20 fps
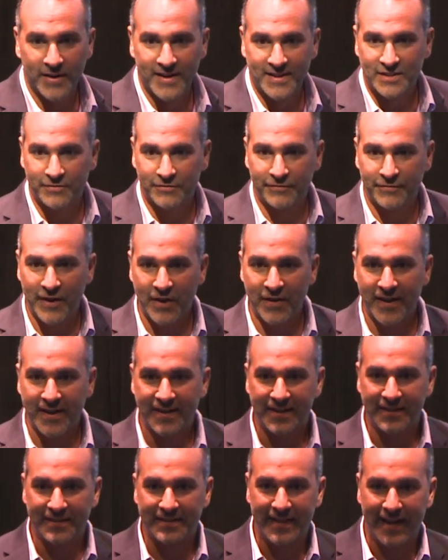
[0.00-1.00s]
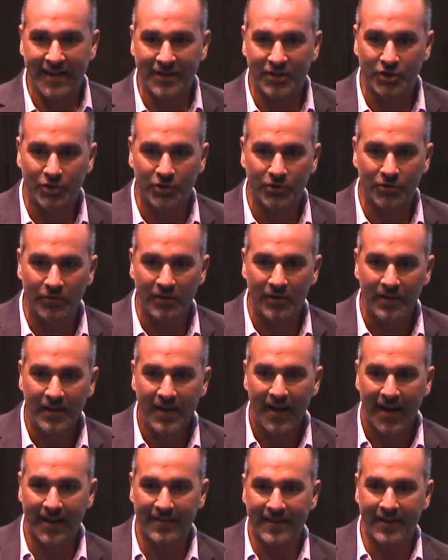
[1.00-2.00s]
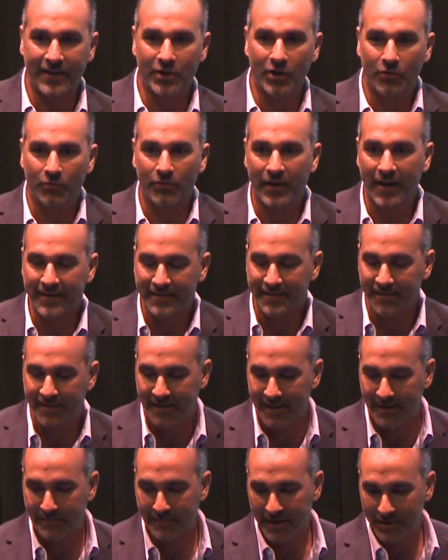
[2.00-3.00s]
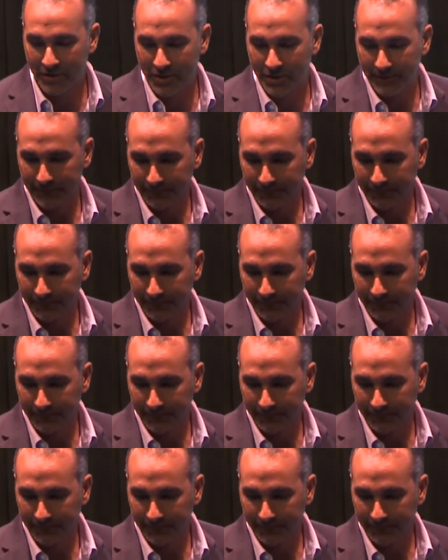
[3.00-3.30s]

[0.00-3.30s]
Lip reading: It's very contextual, and they go right to the image.